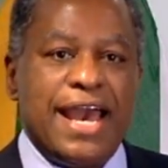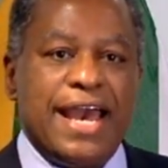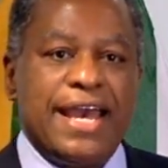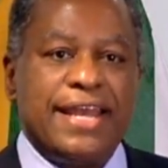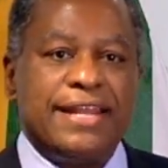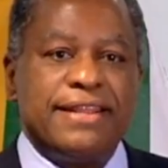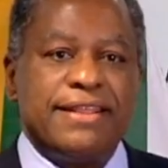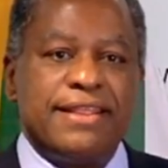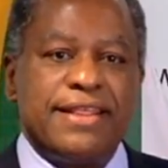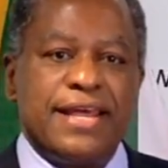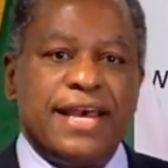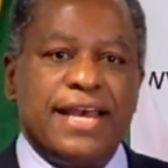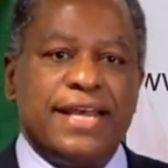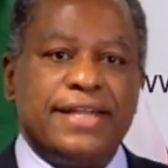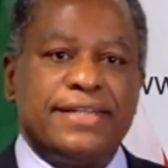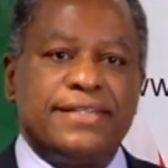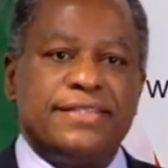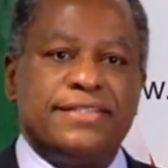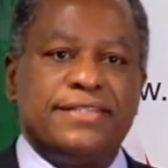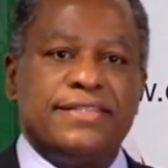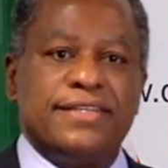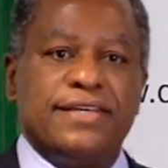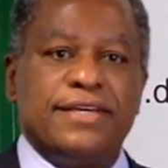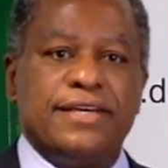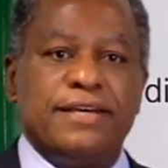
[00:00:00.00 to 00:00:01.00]
and
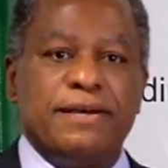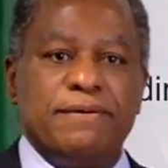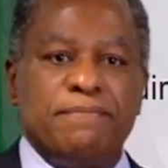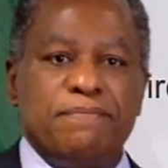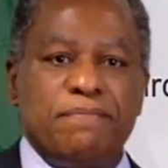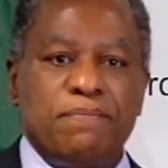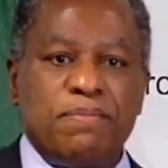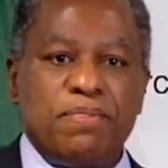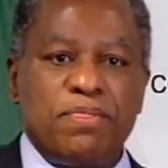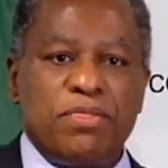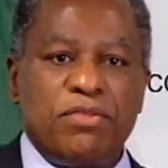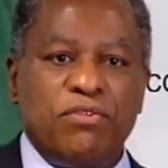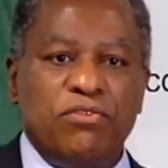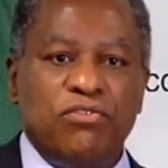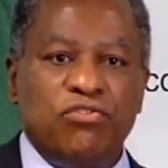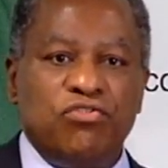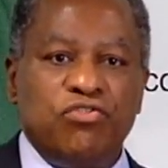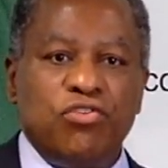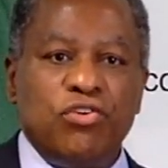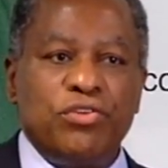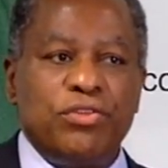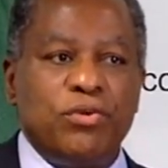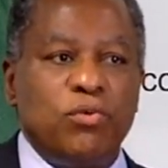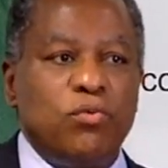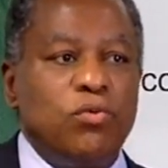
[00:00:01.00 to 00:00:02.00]
that um,
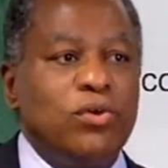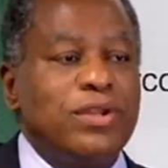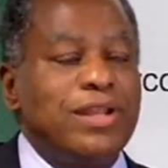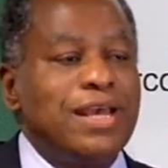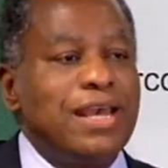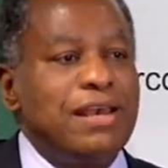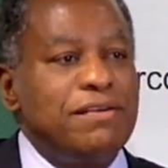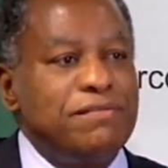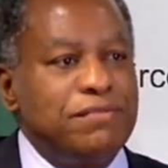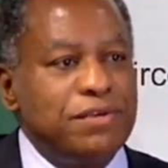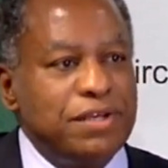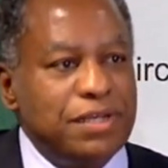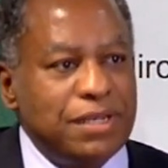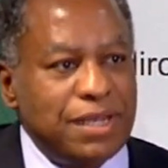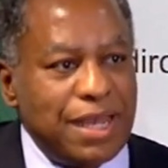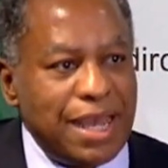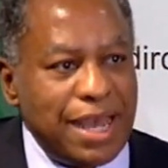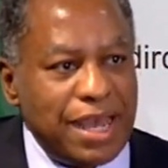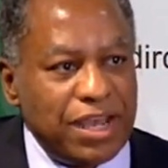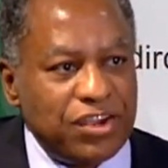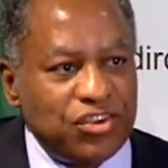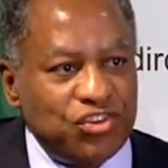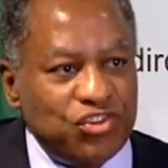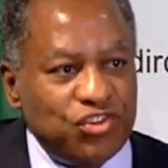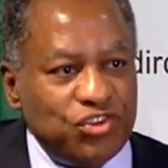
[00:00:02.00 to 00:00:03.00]
so that
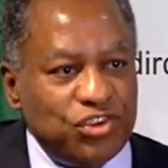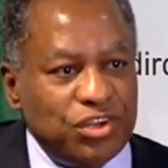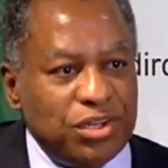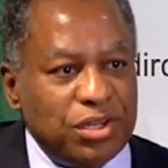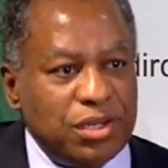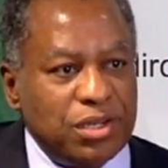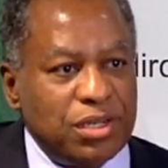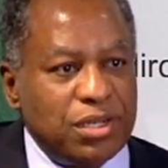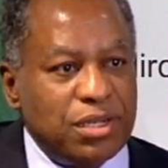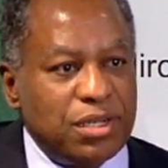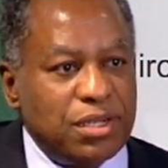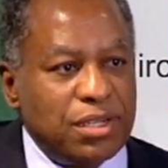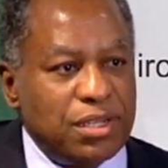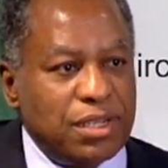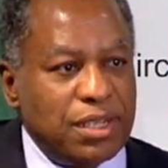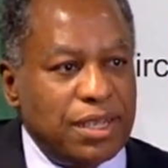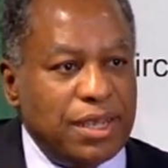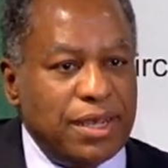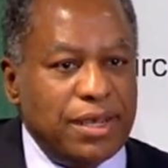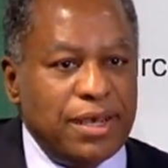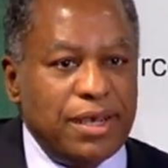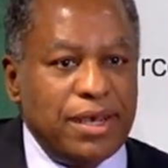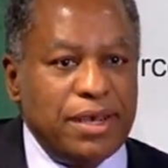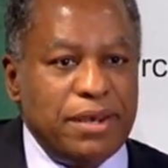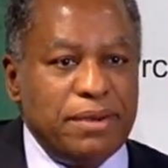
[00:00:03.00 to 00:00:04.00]
whatever action
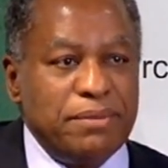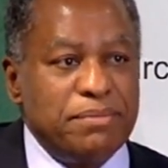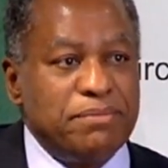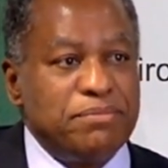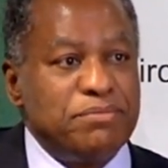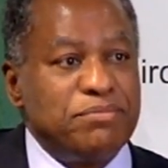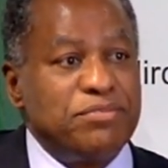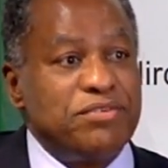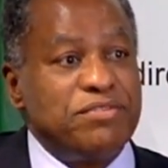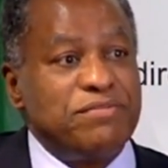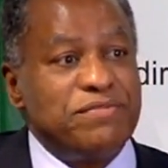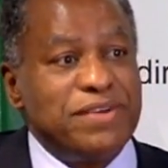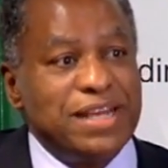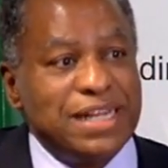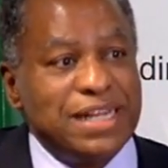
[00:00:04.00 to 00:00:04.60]
um,